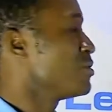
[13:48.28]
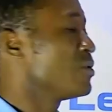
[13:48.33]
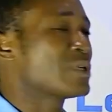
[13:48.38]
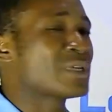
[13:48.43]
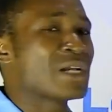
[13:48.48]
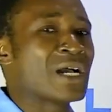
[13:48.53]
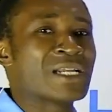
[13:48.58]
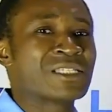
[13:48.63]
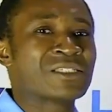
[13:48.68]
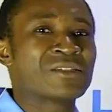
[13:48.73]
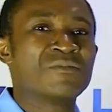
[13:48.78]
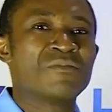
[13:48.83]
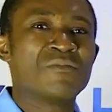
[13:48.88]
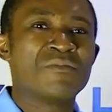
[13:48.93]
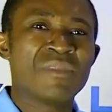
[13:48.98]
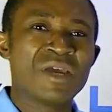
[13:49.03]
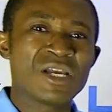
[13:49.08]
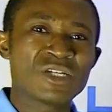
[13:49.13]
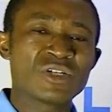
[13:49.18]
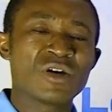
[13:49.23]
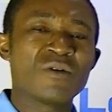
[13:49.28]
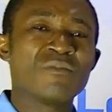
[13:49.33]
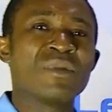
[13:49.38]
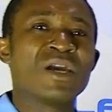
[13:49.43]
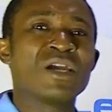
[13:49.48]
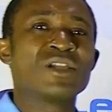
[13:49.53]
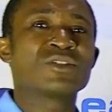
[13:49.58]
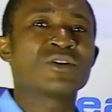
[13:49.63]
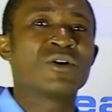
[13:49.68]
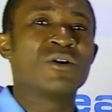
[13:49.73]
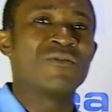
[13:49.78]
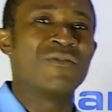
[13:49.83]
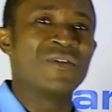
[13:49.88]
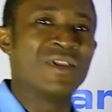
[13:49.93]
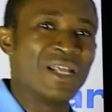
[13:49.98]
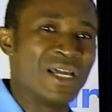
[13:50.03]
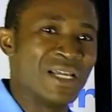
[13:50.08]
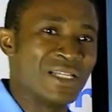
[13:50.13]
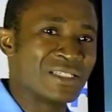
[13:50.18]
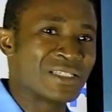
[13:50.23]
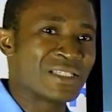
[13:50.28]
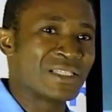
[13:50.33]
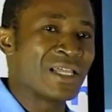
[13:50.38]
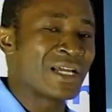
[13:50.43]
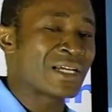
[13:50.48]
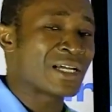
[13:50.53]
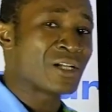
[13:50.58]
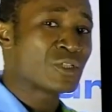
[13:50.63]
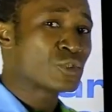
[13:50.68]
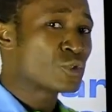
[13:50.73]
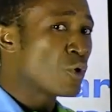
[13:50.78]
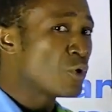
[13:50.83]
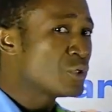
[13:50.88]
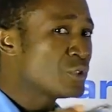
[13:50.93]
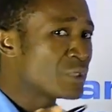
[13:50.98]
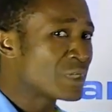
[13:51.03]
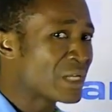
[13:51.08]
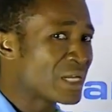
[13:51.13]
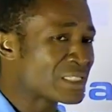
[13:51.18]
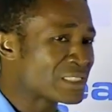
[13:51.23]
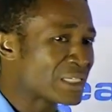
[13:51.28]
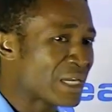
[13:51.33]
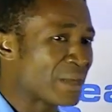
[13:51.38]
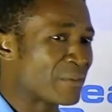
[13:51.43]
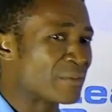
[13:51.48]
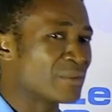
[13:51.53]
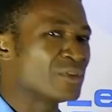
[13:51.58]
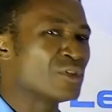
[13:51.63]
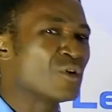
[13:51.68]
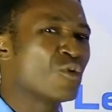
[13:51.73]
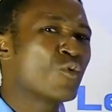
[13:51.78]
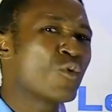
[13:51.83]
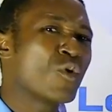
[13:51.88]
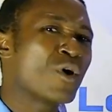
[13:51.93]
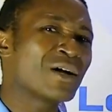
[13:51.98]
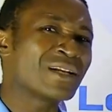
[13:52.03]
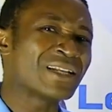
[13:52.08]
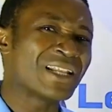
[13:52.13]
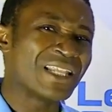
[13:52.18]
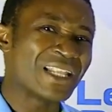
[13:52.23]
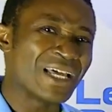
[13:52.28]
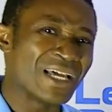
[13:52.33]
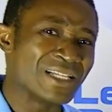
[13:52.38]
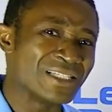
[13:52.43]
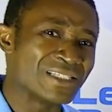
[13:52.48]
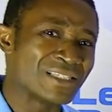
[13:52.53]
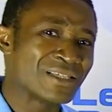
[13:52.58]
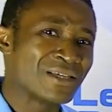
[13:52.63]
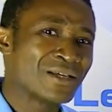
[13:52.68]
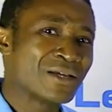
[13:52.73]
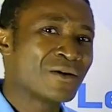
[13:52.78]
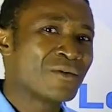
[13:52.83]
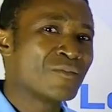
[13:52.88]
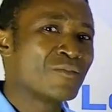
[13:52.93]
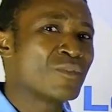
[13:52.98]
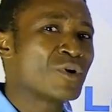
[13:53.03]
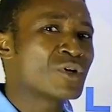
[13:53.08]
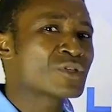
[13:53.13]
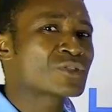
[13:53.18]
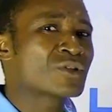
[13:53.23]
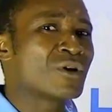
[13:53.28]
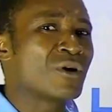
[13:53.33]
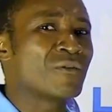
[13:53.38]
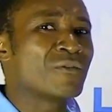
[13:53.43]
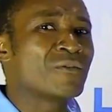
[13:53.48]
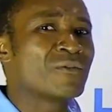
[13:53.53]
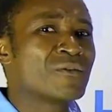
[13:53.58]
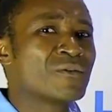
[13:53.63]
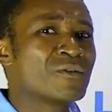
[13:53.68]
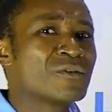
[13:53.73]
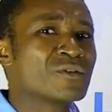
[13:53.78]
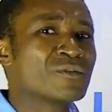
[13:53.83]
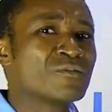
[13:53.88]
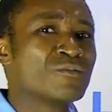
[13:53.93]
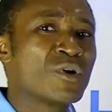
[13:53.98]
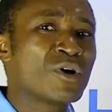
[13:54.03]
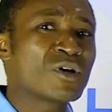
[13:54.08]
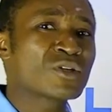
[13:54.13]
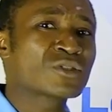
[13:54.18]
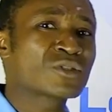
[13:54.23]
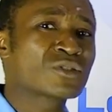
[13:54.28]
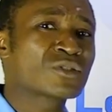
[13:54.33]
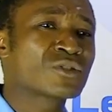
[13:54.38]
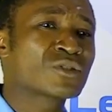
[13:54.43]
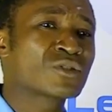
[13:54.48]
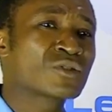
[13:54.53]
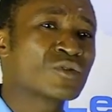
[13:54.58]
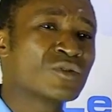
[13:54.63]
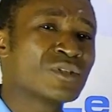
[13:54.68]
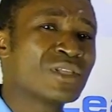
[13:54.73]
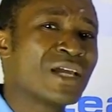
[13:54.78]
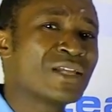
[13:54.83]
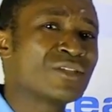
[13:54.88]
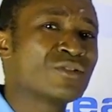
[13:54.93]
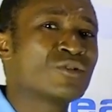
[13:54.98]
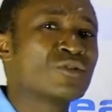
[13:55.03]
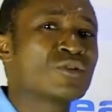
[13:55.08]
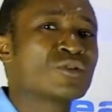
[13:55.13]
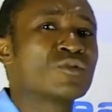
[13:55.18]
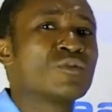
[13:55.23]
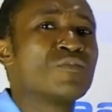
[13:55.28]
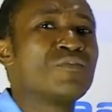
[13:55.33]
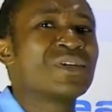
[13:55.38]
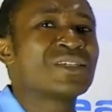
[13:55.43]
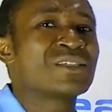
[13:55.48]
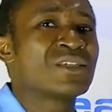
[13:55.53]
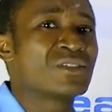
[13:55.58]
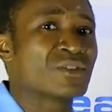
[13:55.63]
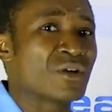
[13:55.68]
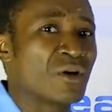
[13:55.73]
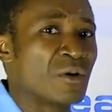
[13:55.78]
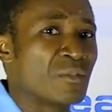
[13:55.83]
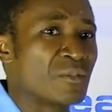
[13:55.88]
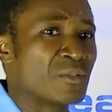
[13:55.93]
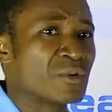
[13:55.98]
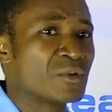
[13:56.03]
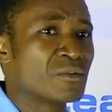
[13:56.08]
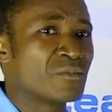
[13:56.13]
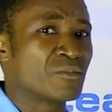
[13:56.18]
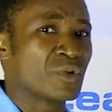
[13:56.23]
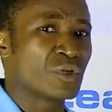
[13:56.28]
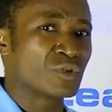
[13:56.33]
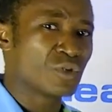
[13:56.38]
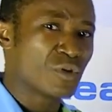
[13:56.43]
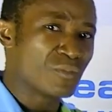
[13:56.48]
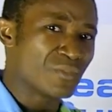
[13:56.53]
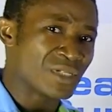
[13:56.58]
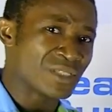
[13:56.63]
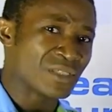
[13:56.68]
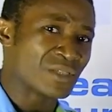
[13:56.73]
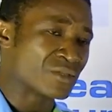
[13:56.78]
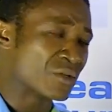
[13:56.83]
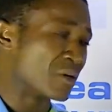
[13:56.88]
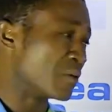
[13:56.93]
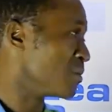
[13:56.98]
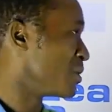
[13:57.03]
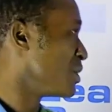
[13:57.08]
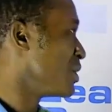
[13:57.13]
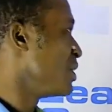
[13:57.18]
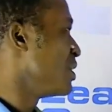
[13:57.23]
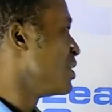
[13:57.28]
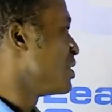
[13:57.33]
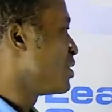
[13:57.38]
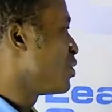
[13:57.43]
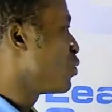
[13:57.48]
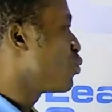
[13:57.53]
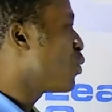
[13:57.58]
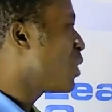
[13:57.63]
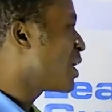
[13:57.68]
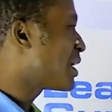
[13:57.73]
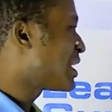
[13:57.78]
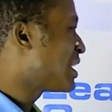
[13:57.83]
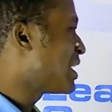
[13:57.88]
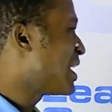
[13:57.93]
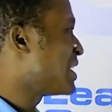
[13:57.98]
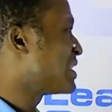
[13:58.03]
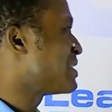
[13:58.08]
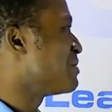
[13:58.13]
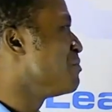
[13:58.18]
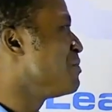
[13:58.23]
look at measurement of length. Like I told you that time, the word length, most students used to mix it up, but don't mix it up. The word length